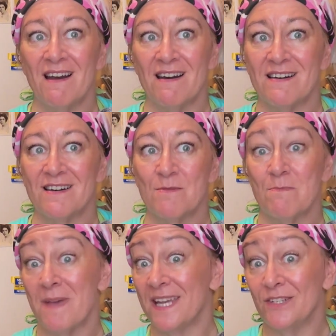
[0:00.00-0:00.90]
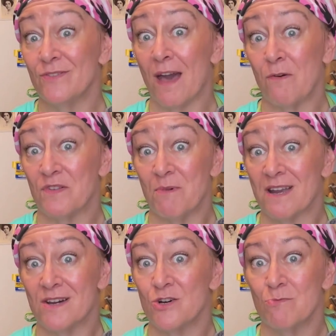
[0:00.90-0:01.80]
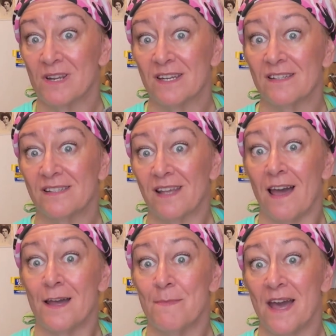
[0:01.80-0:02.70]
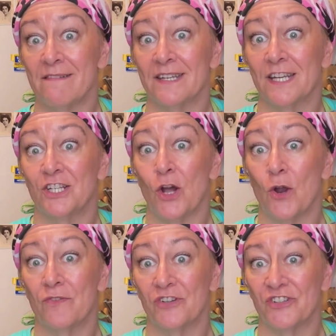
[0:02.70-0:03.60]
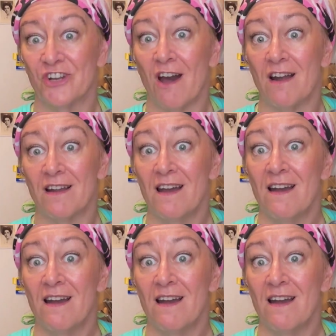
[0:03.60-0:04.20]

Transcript: May do that with my own because I'm having an overstock